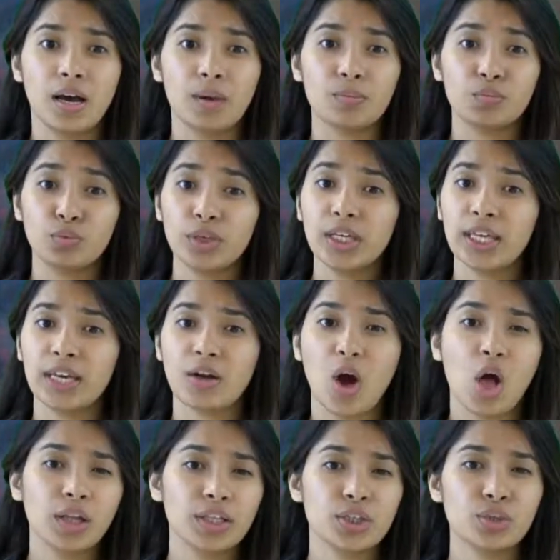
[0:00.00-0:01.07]
we can
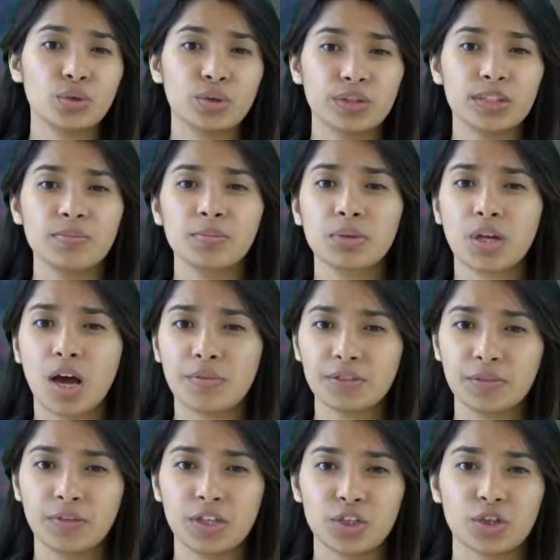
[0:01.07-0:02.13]
only show a simple
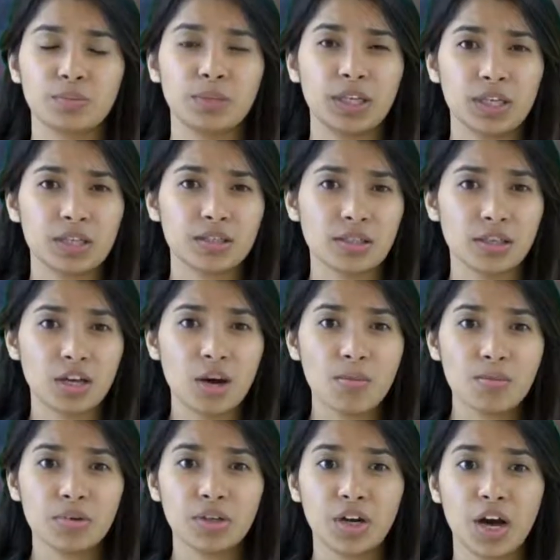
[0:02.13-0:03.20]
observation because
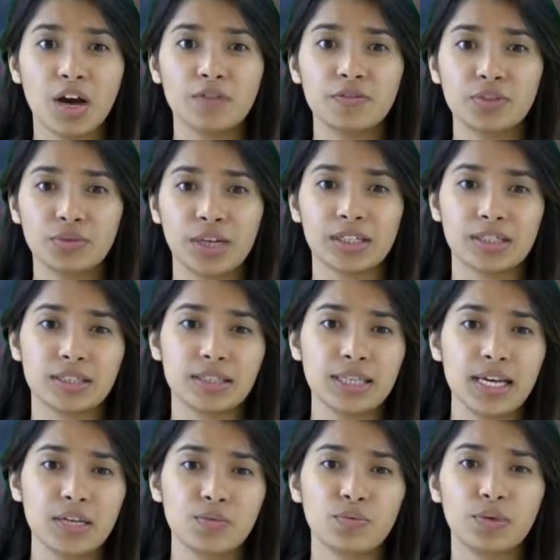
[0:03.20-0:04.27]
number of directed
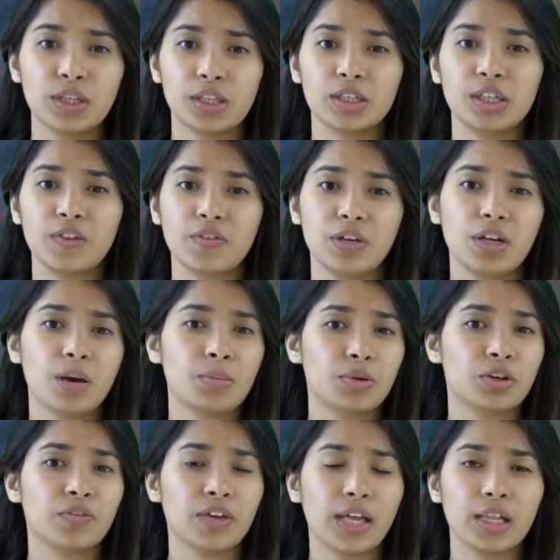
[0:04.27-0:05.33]
set with a given number
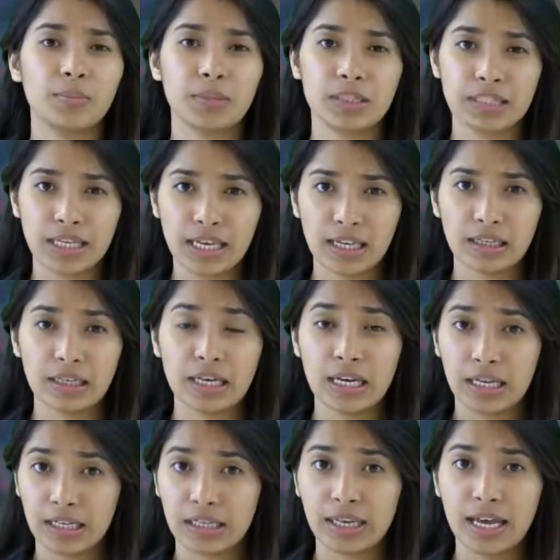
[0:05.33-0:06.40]
of elements n
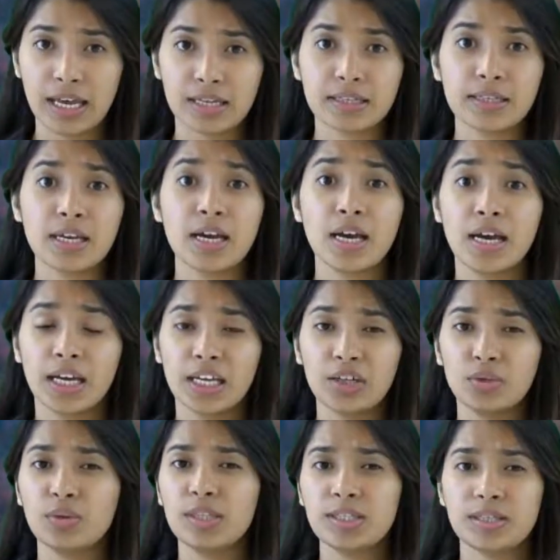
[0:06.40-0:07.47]
in S
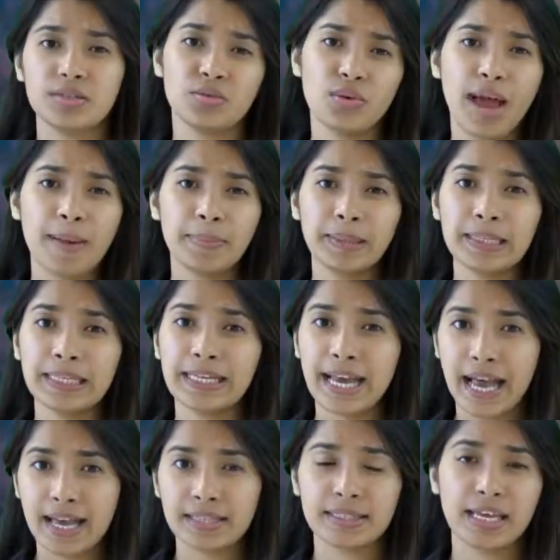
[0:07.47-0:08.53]
increases rapidly
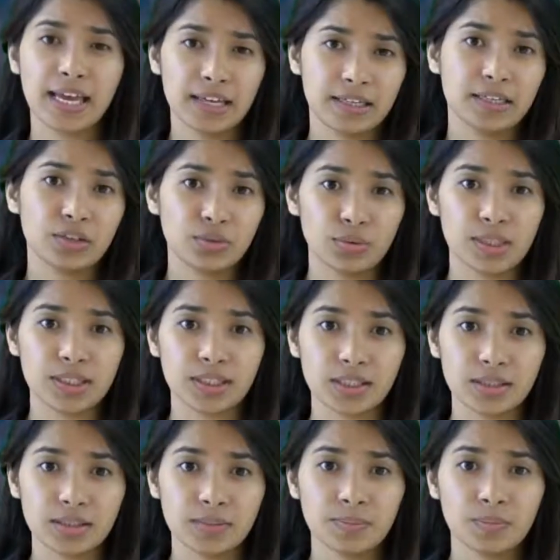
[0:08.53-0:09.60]
as n increases.